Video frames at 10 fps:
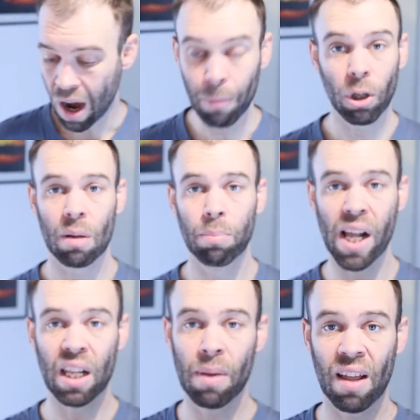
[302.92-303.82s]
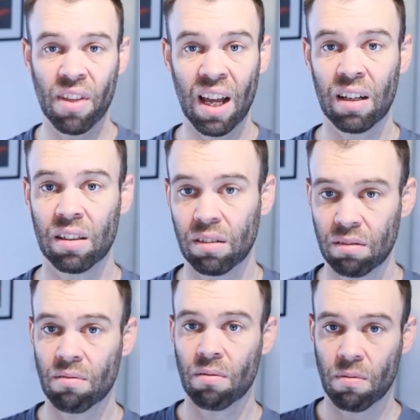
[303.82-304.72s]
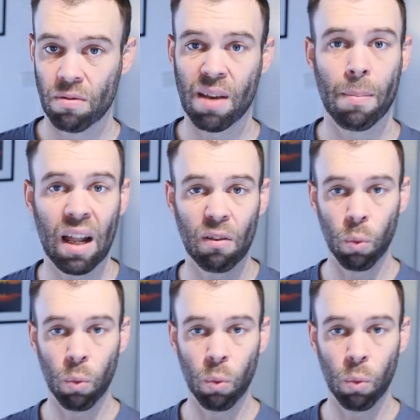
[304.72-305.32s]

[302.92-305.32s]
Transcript: I'm not complaining about that the amount